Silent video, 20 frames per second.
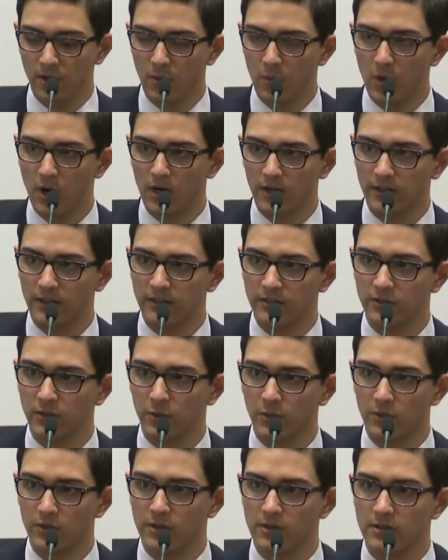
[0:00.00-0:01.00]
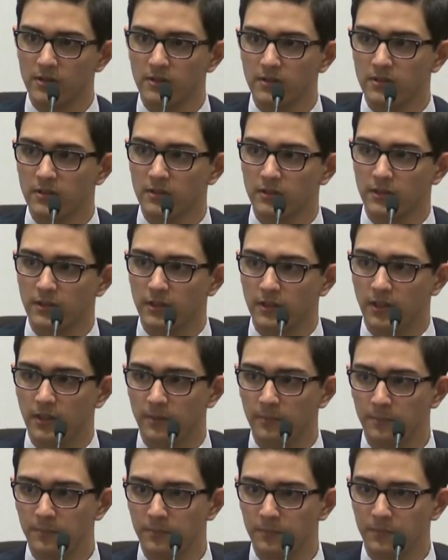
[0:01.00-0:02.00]
walking toward
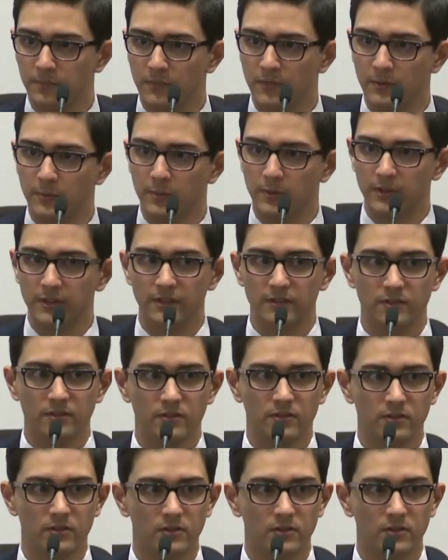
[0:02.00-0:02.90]
the police.